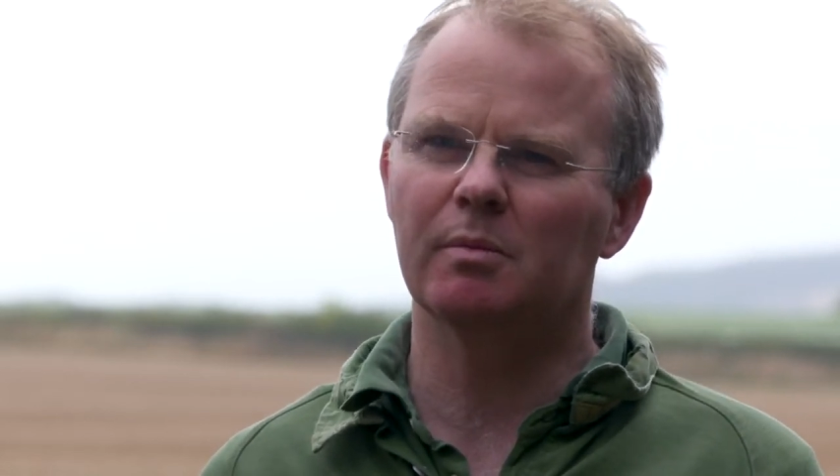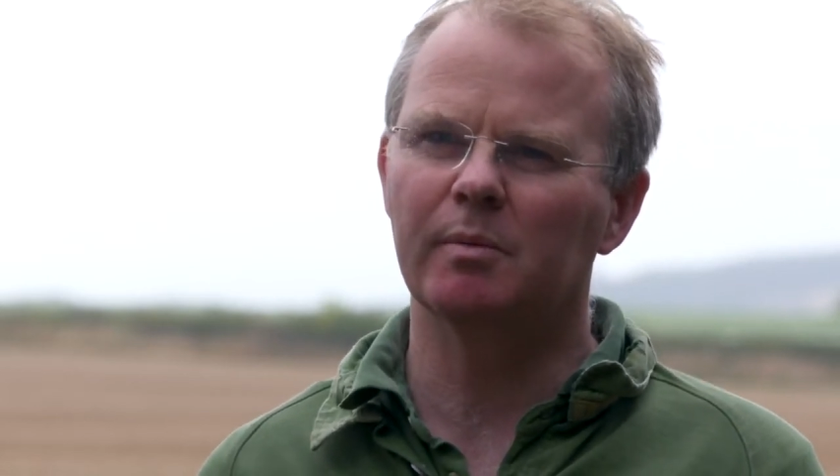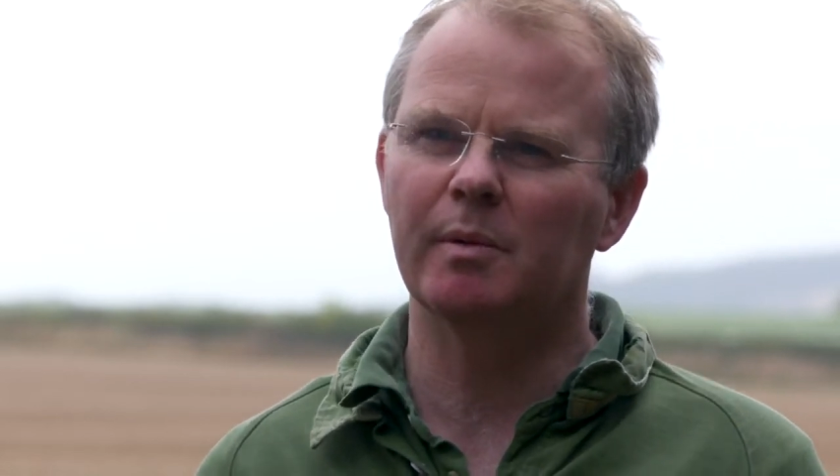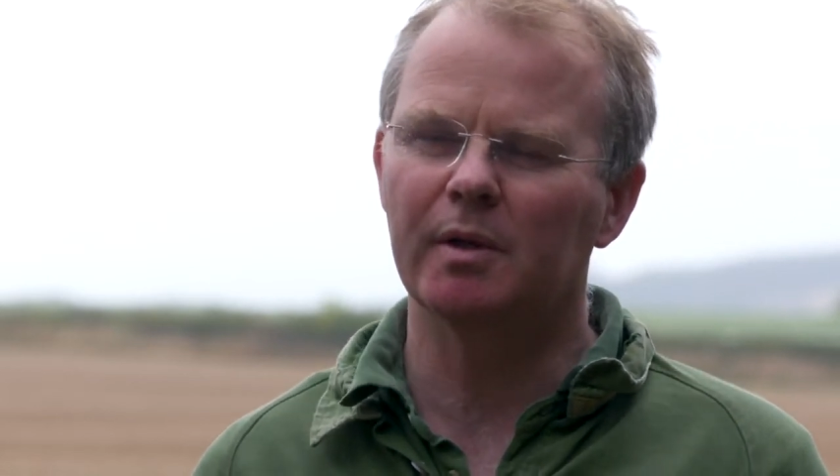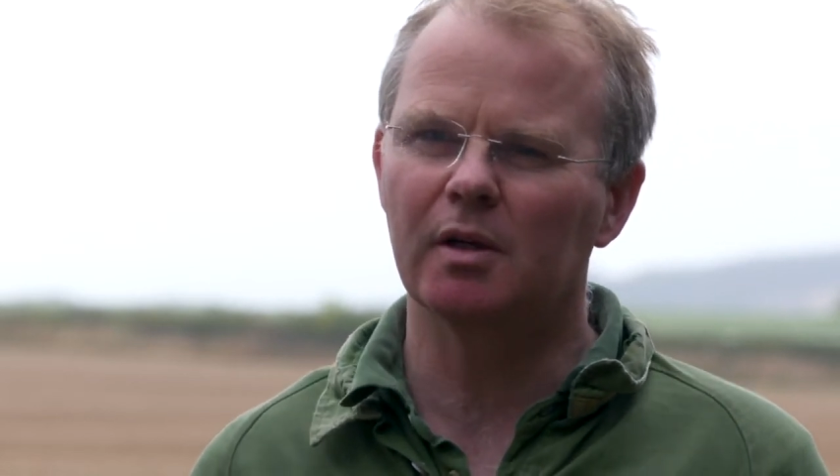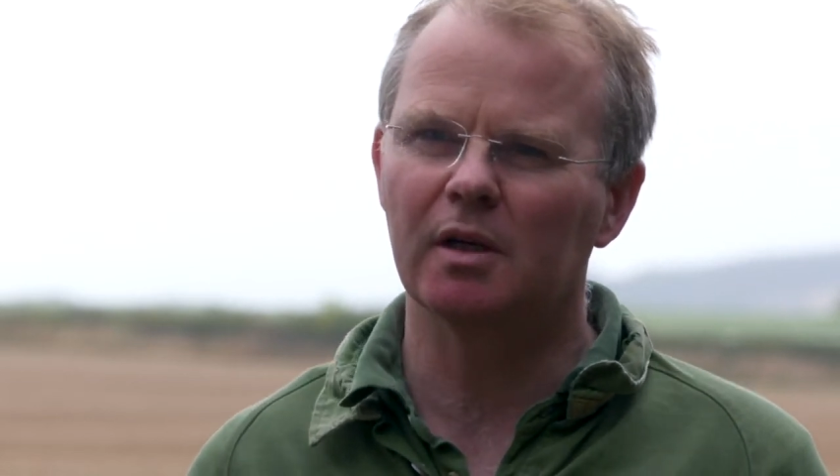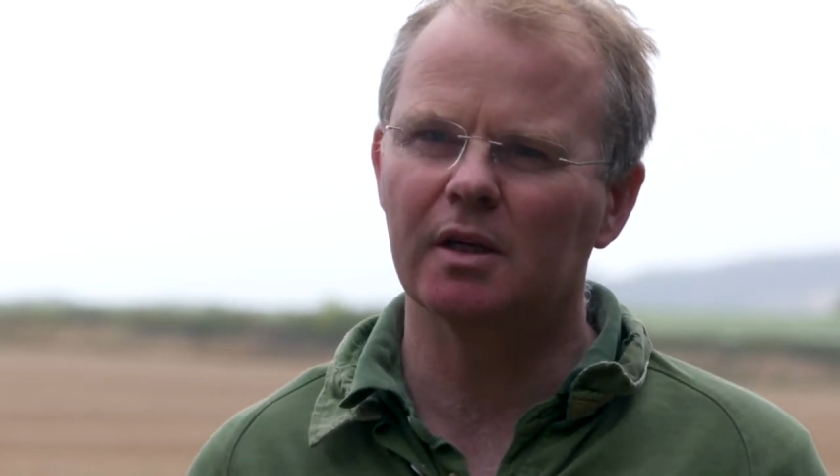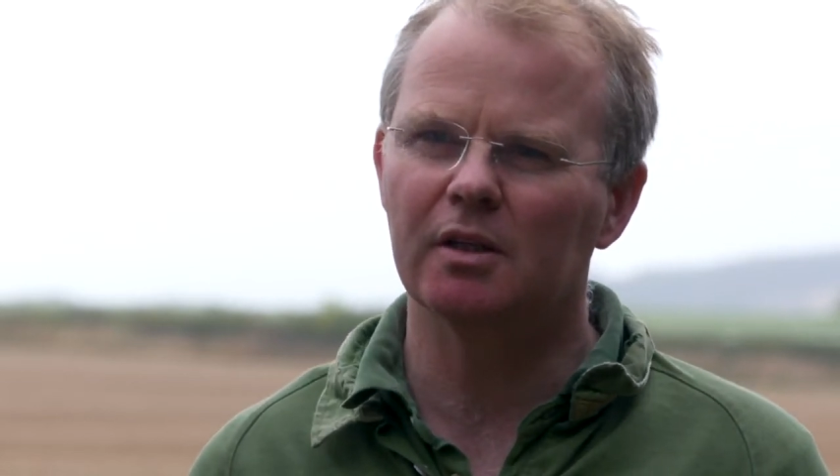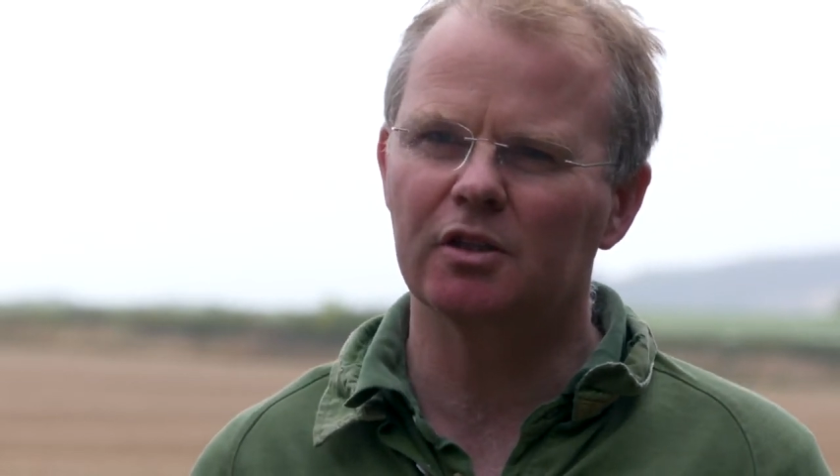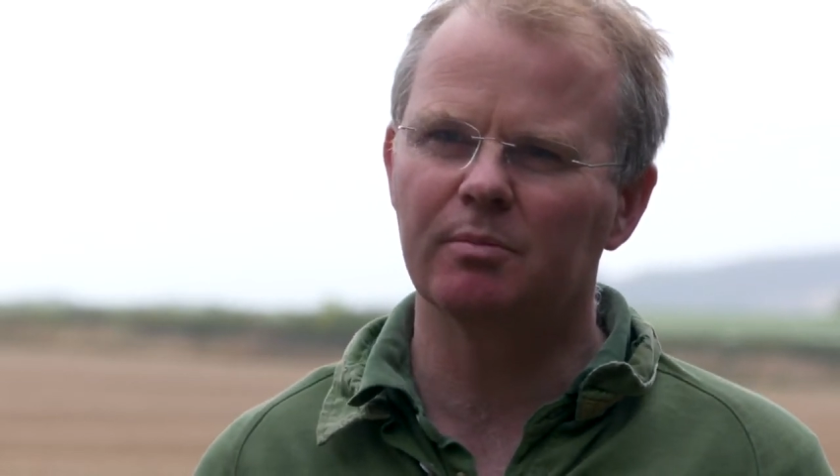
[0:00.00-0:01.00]
but maybe early
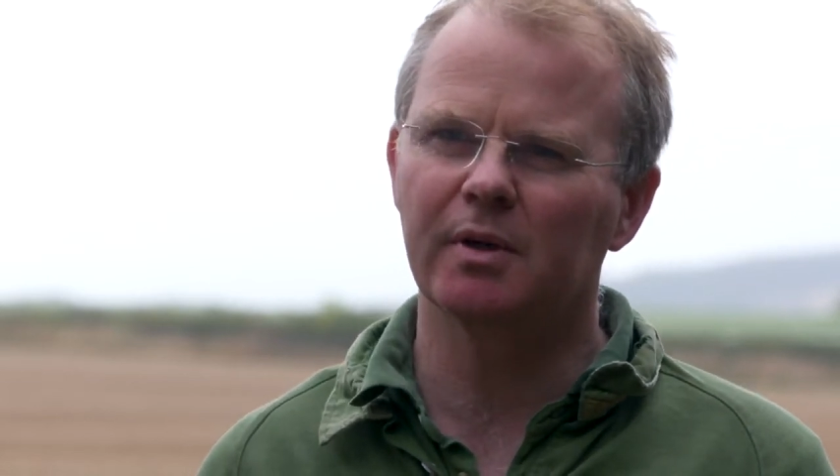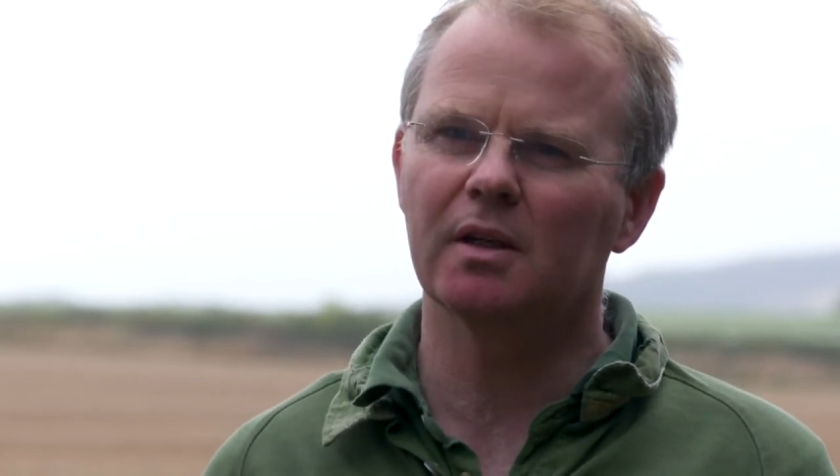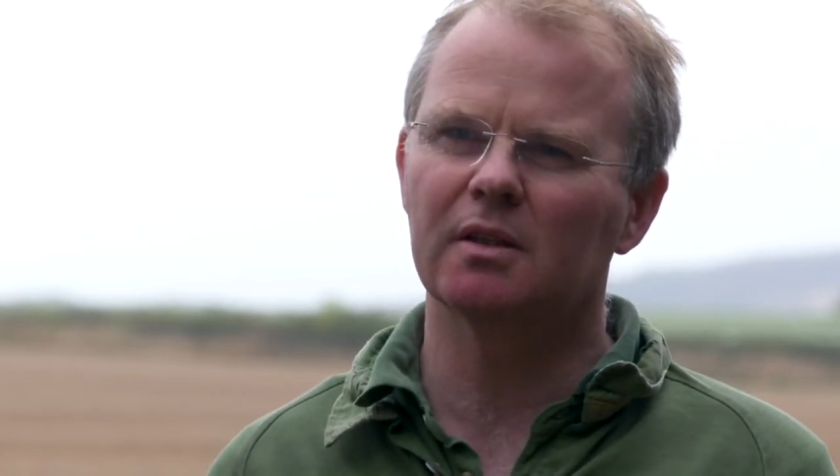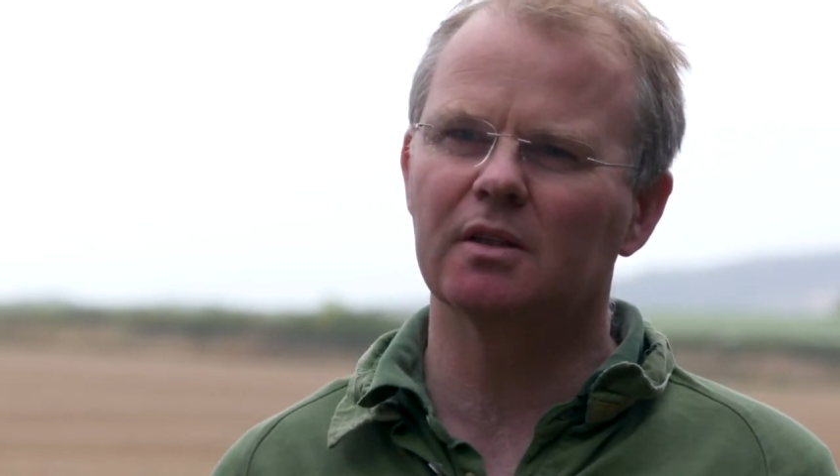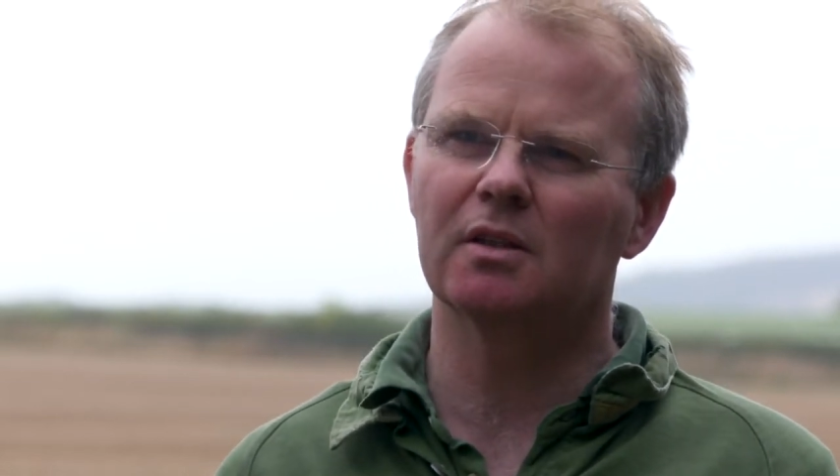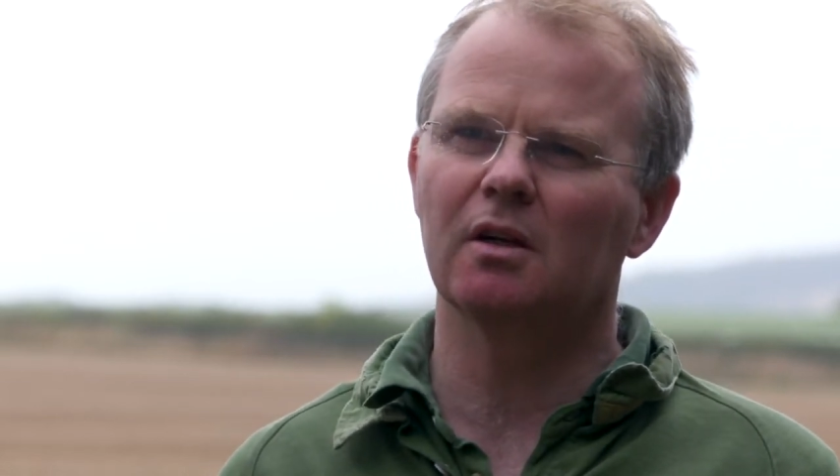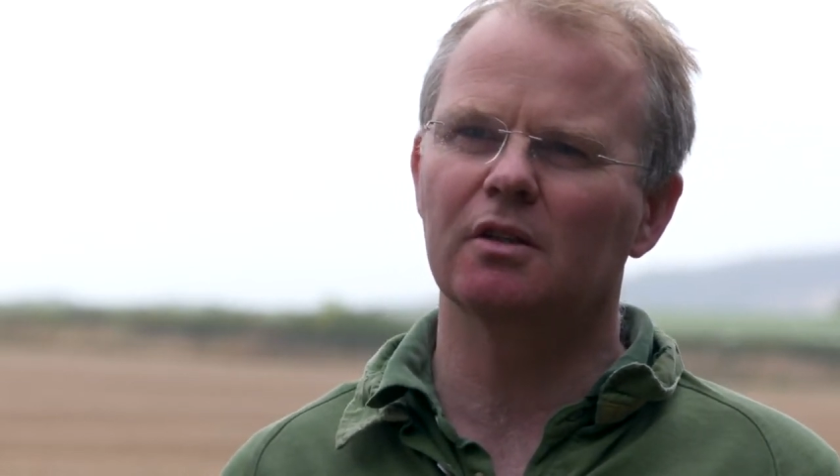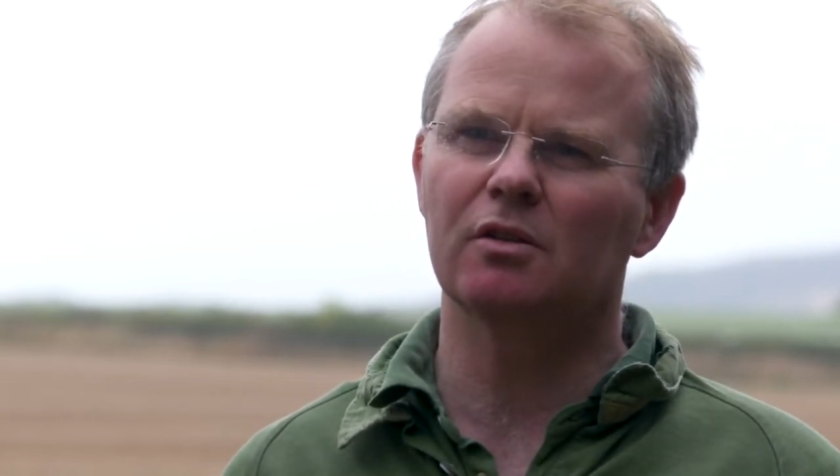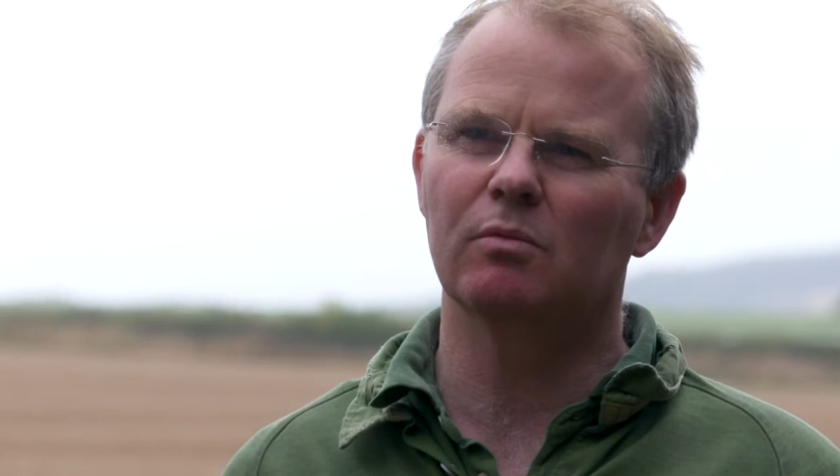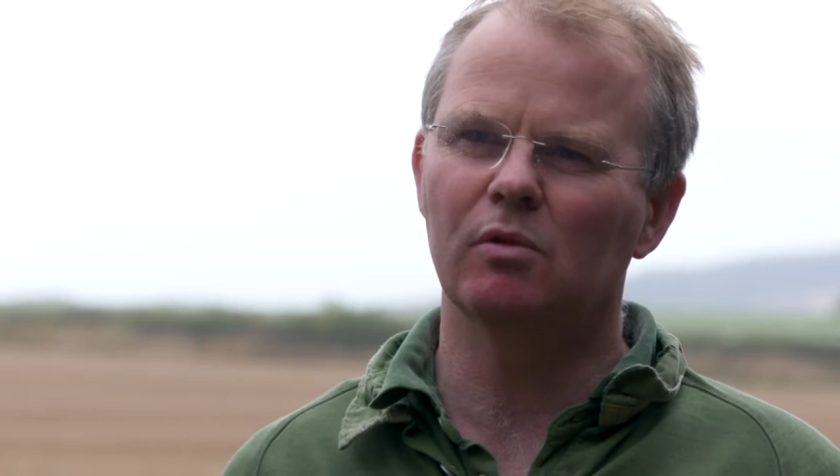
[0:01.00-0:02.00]
in the spring as it
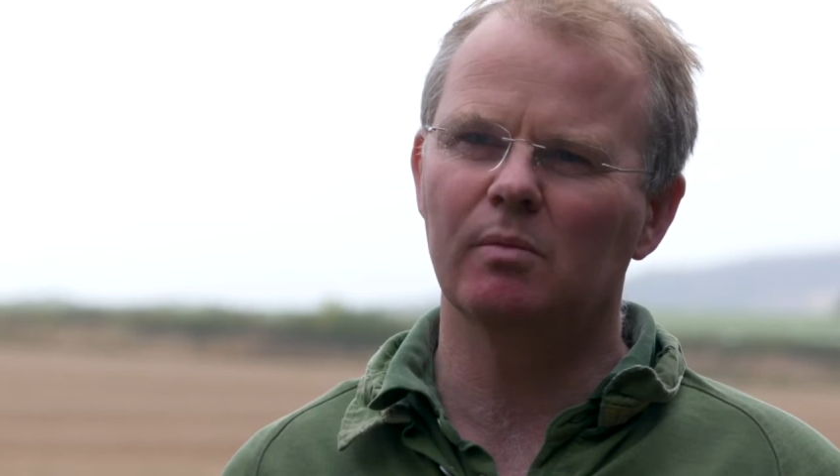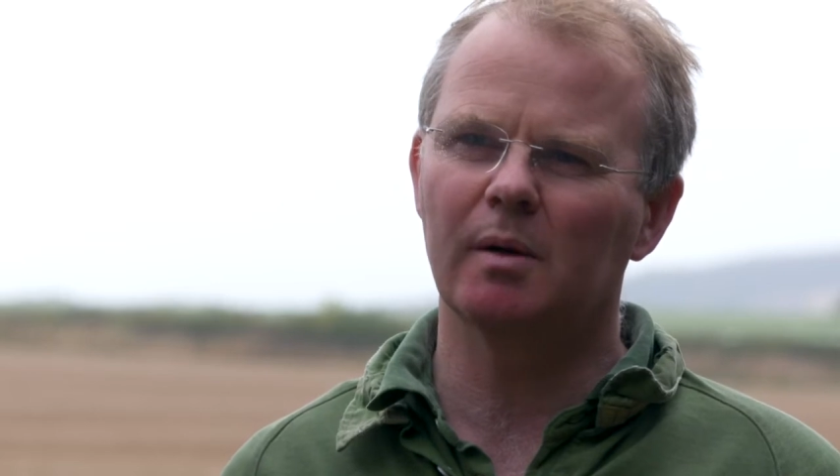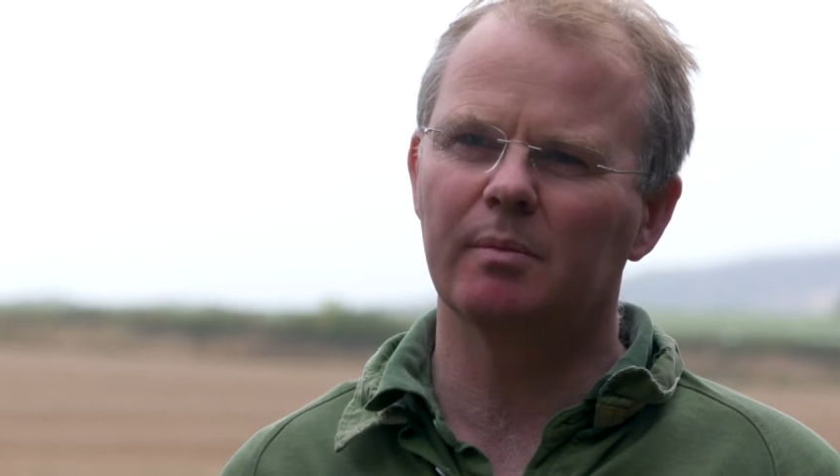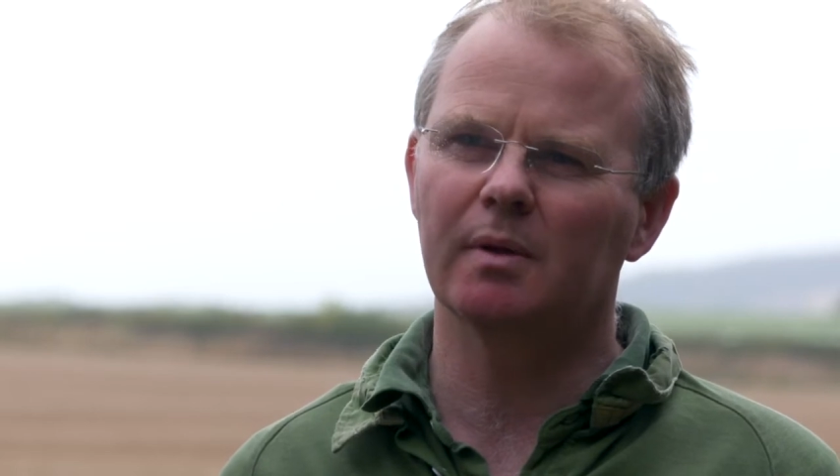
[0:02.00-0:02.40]
starts to warm up,